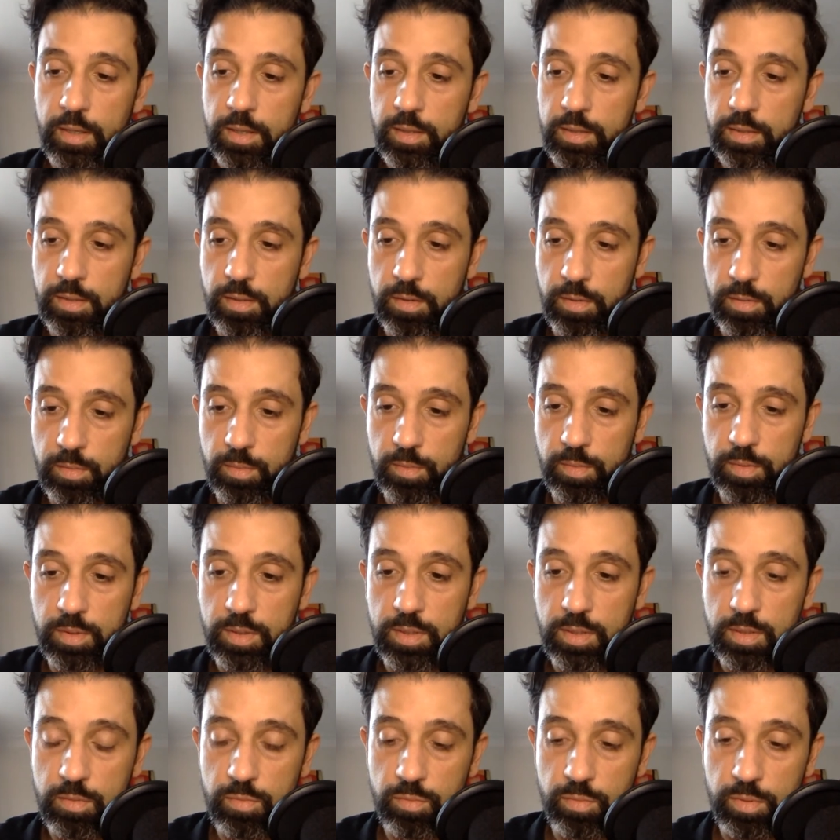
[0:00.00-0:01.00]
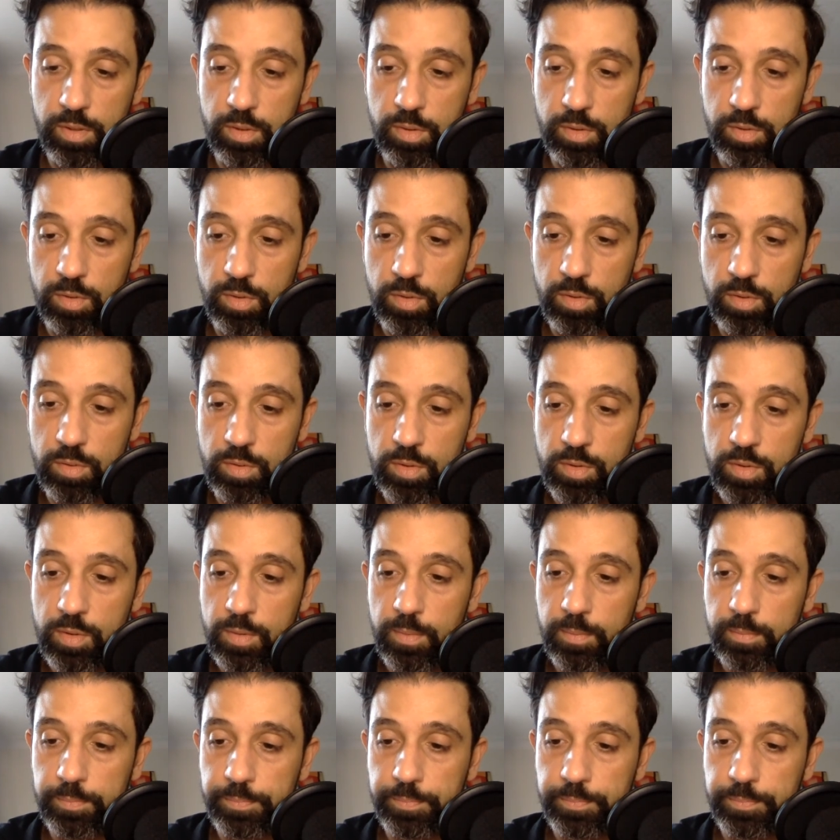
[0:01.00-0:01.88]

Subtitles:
So this is really good news.